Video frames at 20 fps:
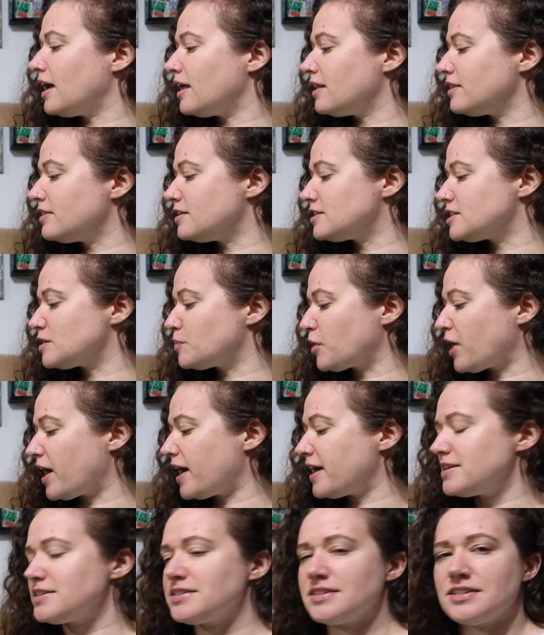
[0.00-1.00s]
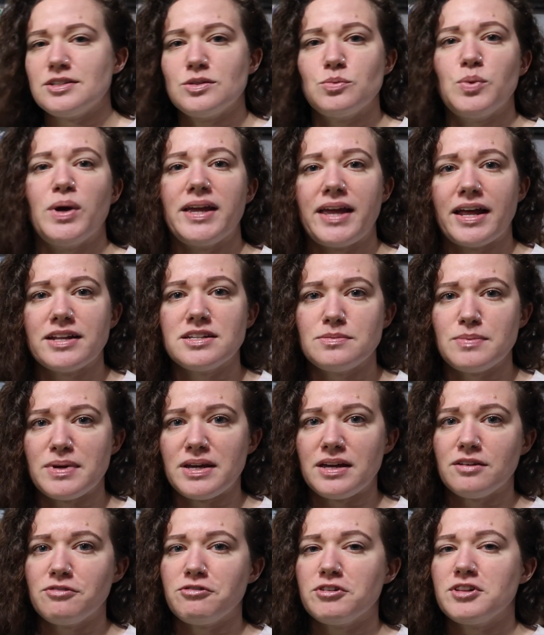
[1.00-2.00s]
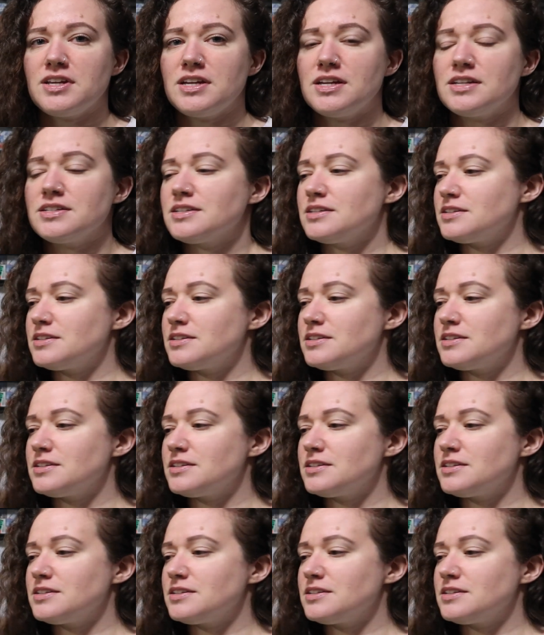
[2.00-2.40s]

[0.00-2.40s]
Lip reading: The surprise is what gets me for these.